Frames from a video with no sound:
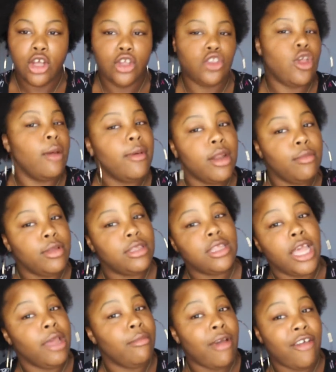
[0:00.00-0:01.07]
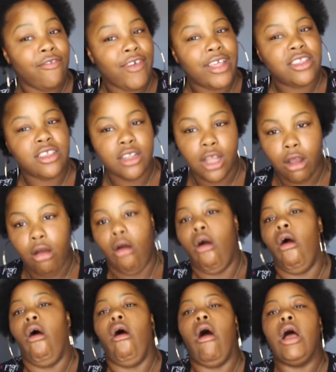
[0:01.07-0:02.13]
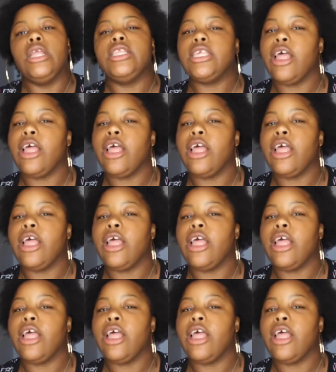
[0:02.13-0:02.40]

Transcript: So I'm gonna be slaying my face to the gods.